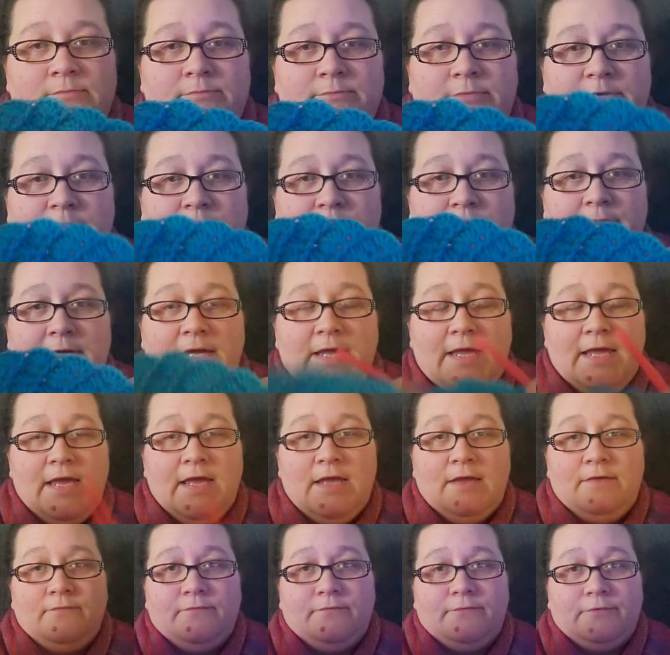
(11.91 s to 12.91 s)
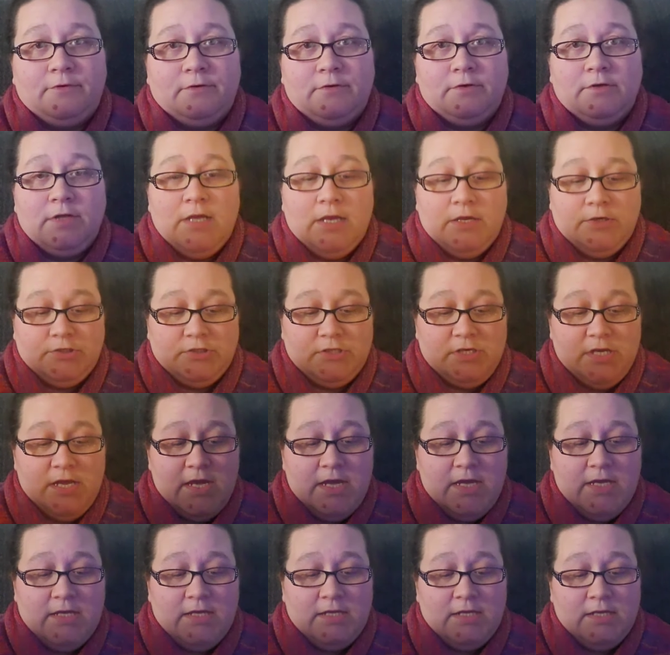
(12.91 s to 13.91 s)
Blue hat for a
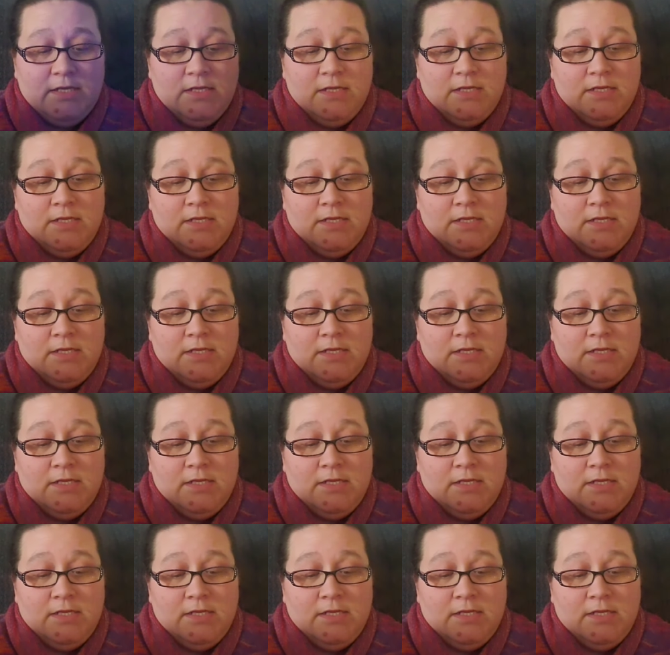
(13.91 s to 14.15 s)
hashtag